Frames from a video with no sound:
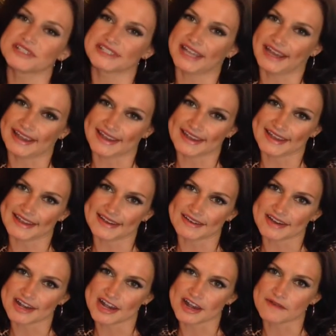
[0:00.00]

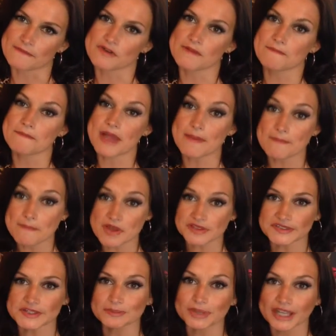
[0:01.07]
10, remember
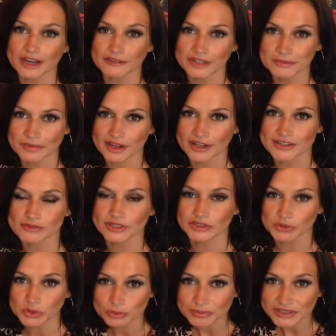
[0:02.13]
to bear in mind when you're